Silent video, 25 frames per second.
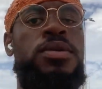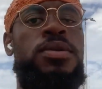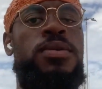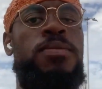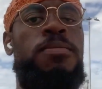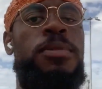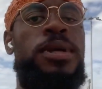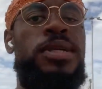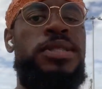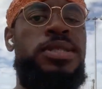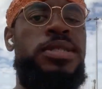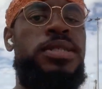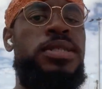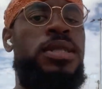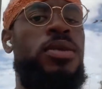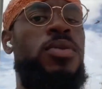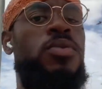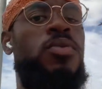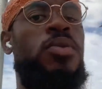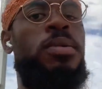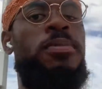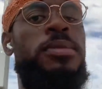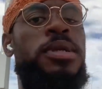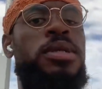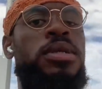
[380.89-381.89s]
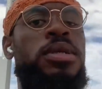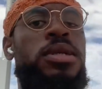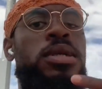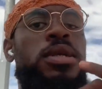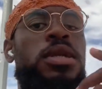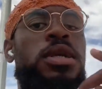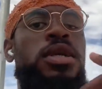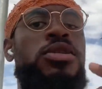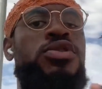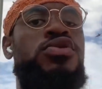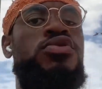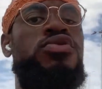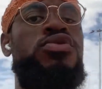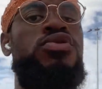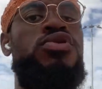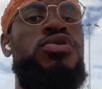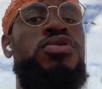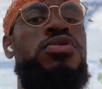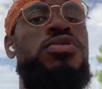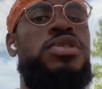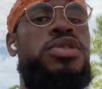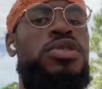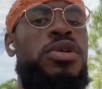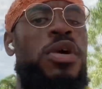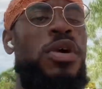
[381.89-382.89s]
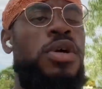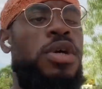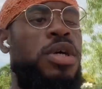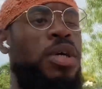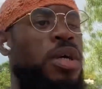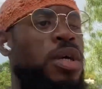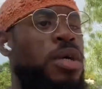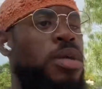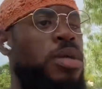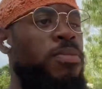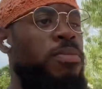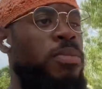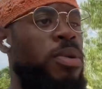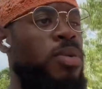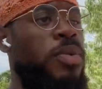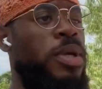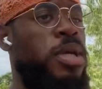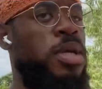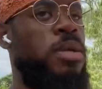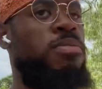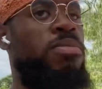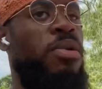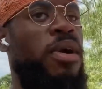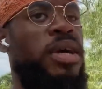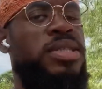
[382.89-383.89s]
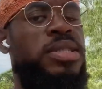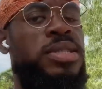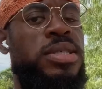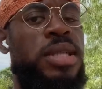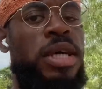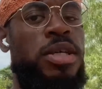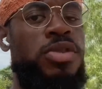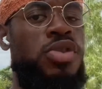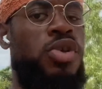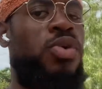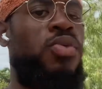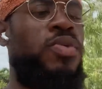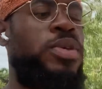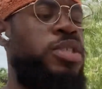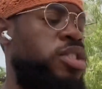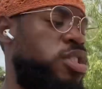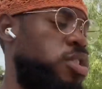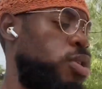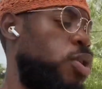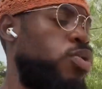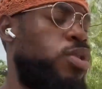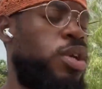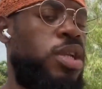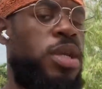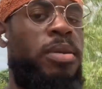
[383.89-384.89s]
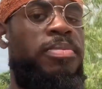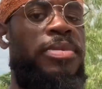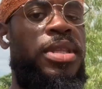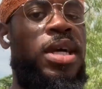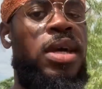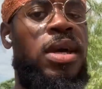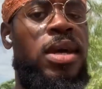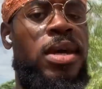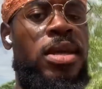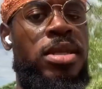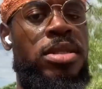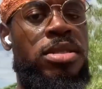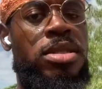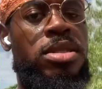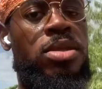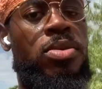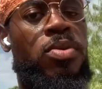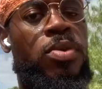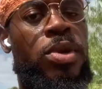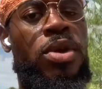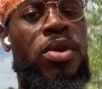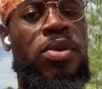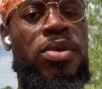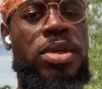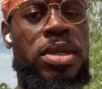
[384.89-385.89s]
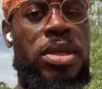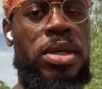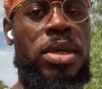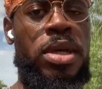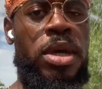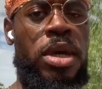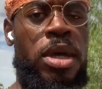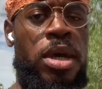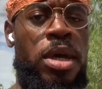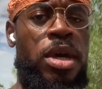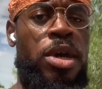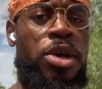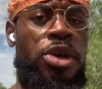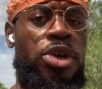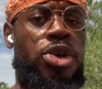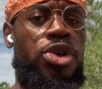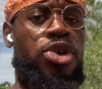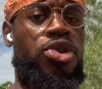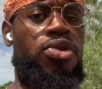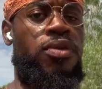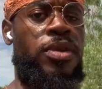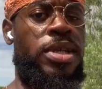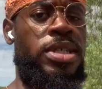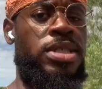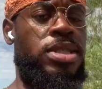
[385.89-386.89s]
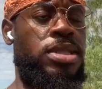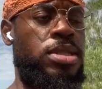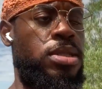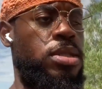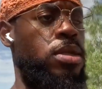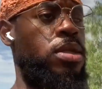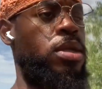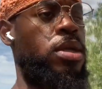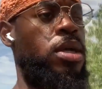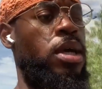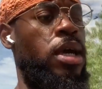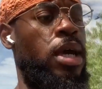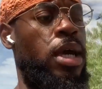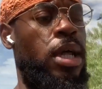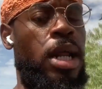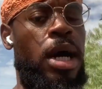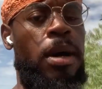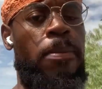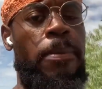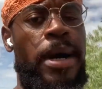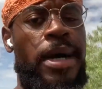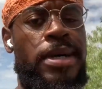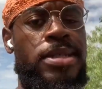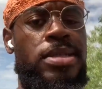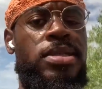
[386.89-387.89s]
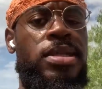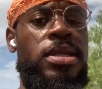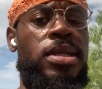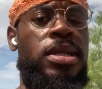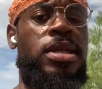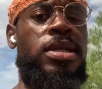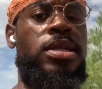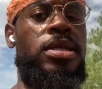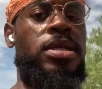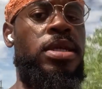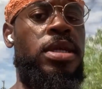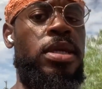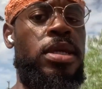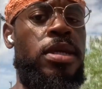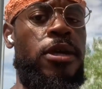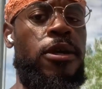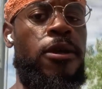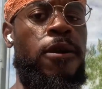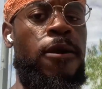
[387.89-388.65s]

Men see the women looking at you too. It's all good, but we embracing that though. We soaking up that energy. We only increasing in our masculinity.